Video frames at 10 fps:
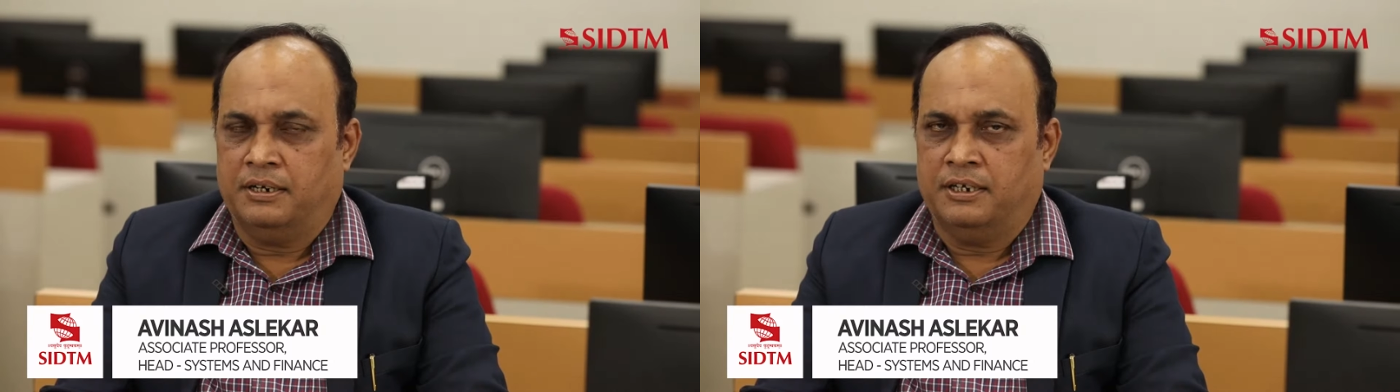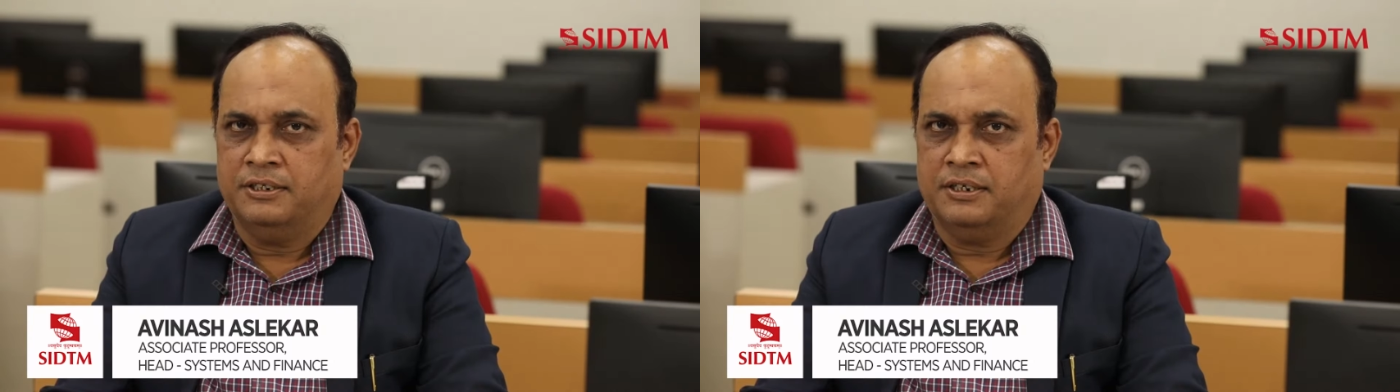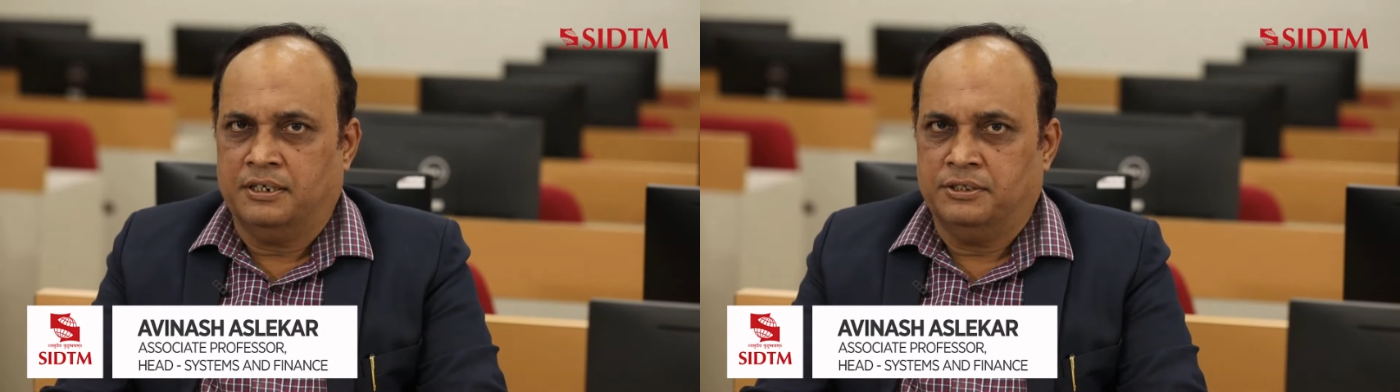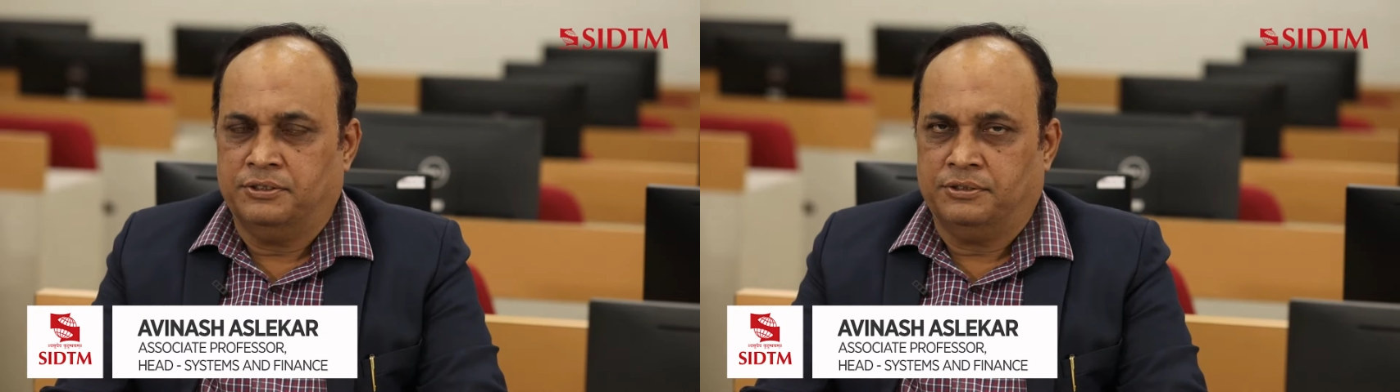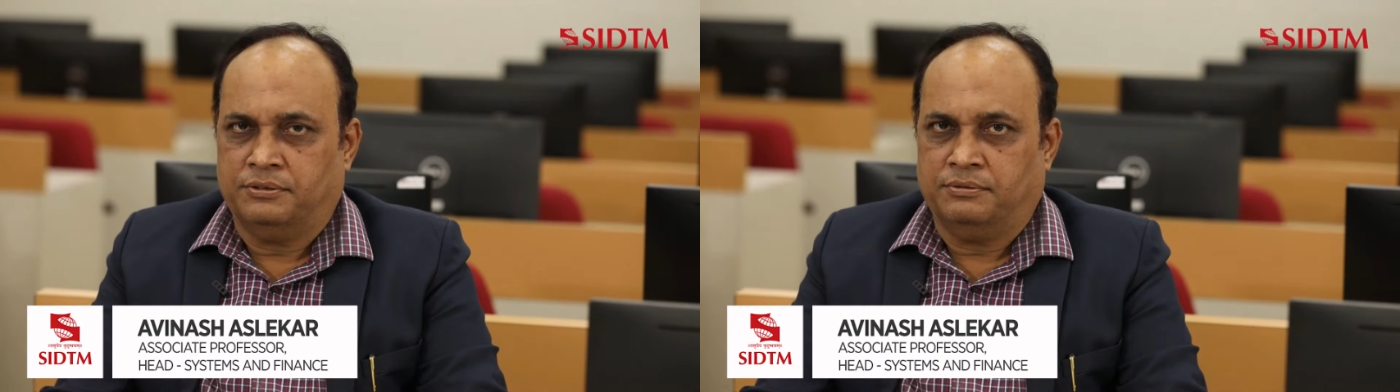
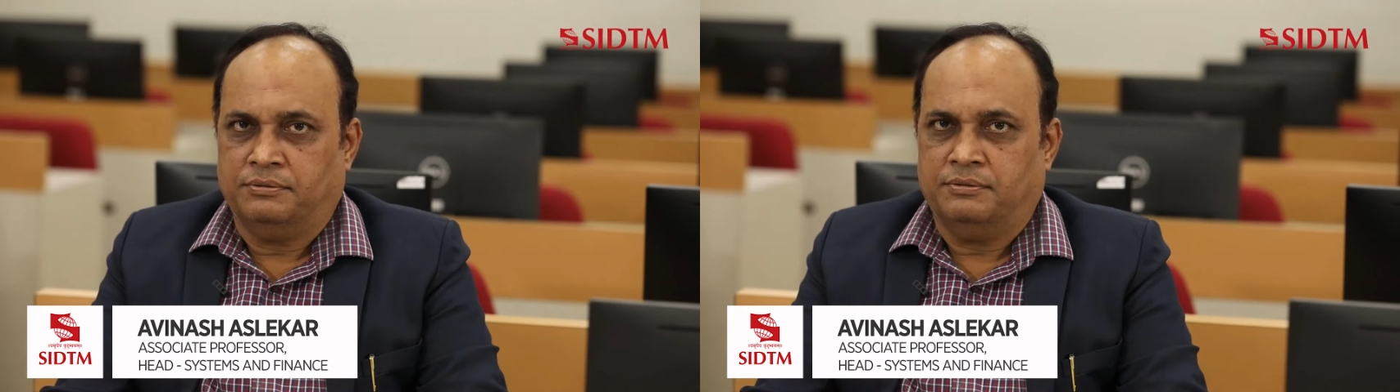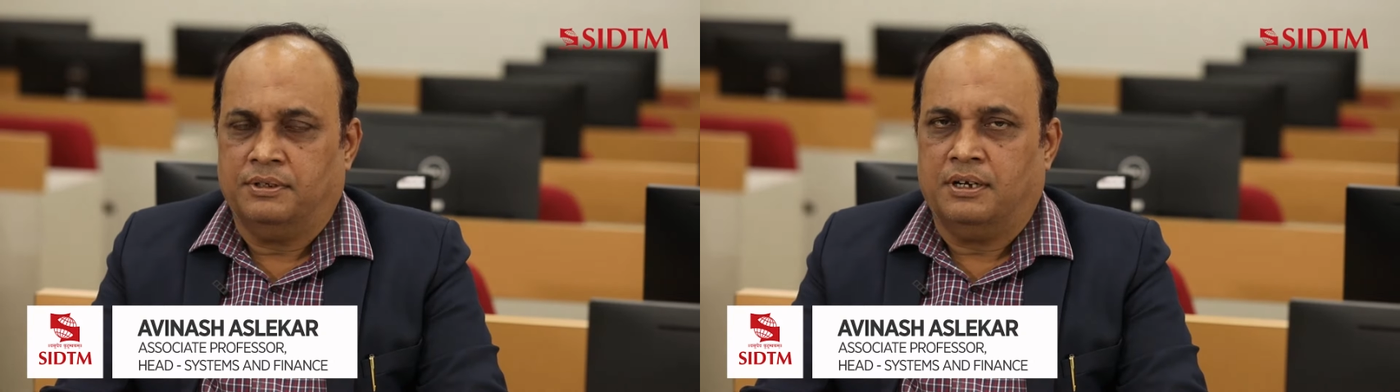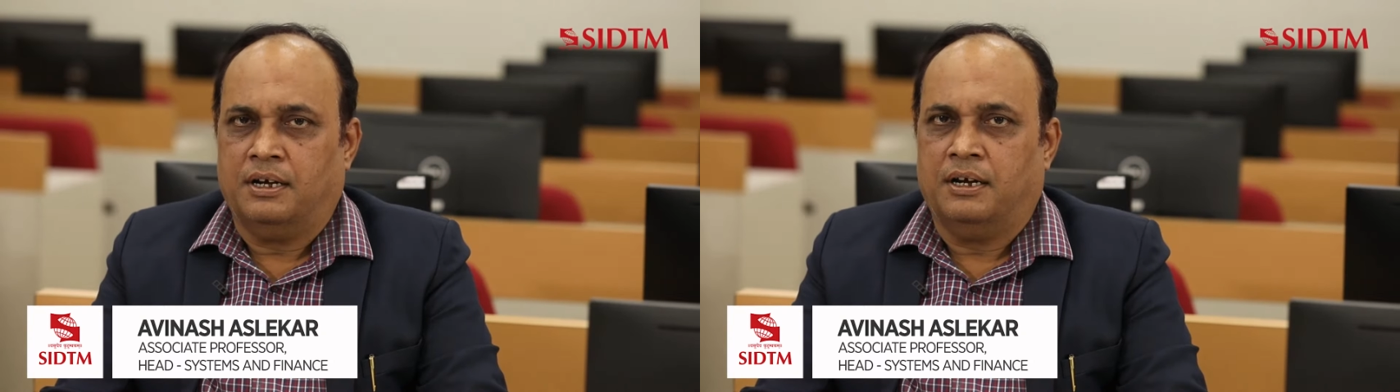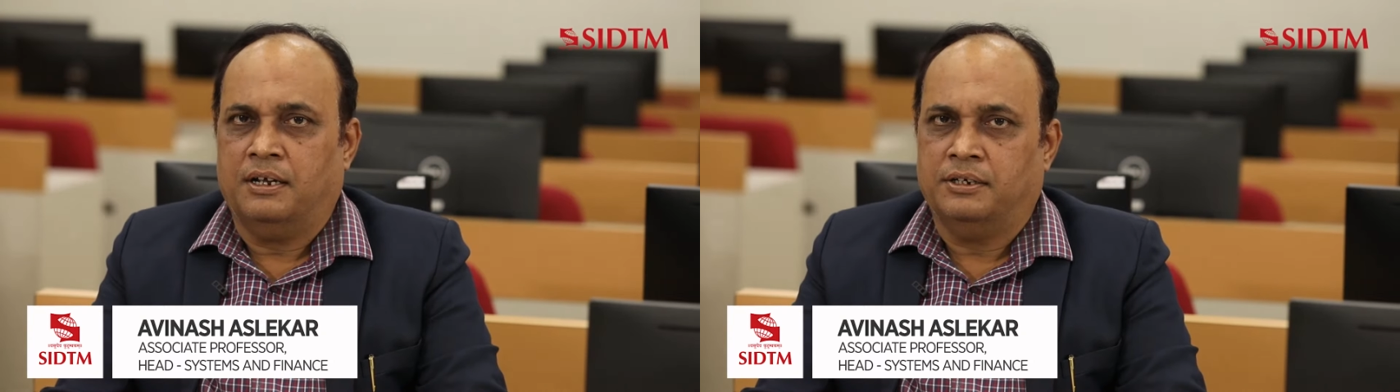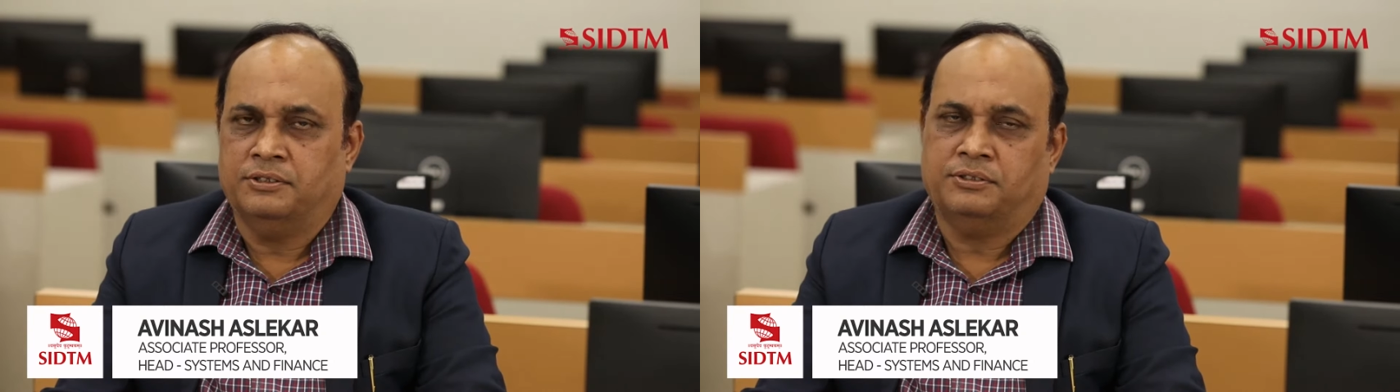digitization and
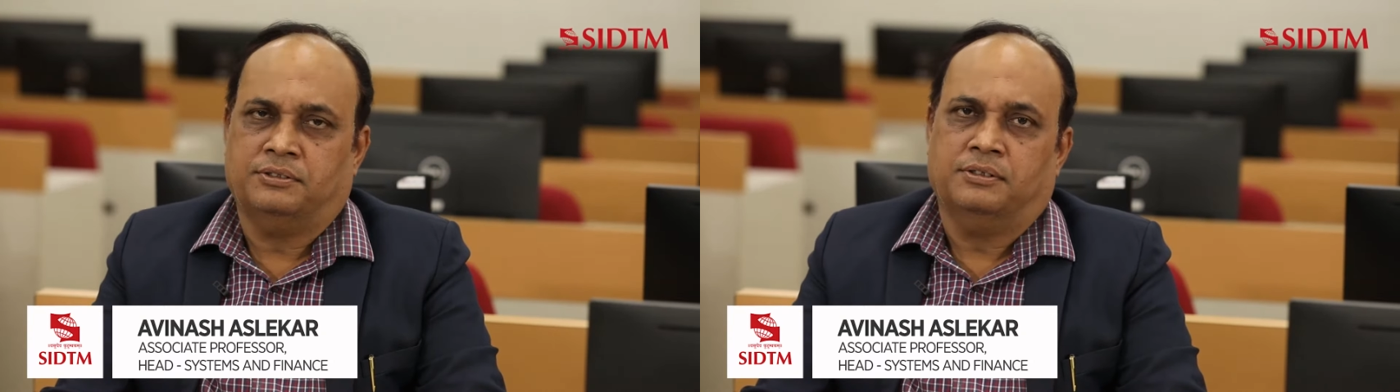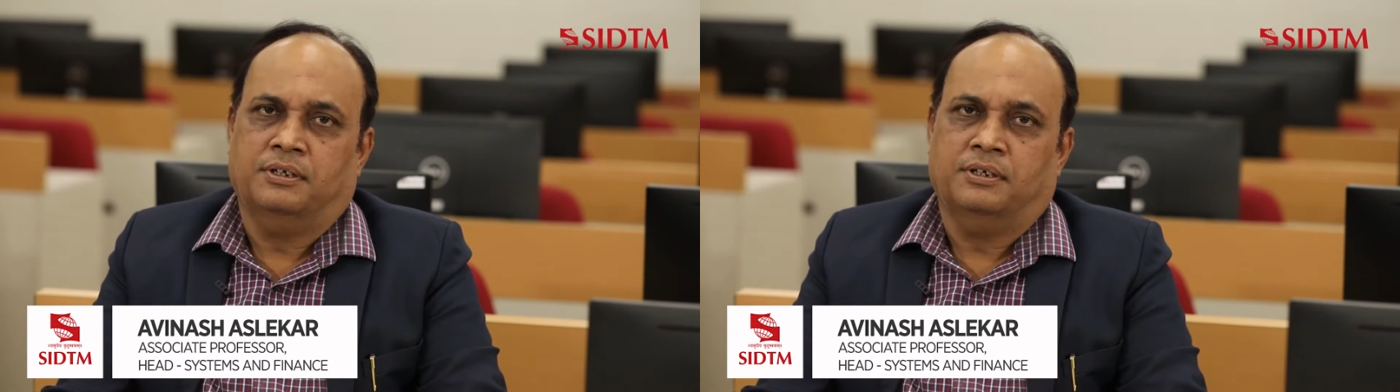hence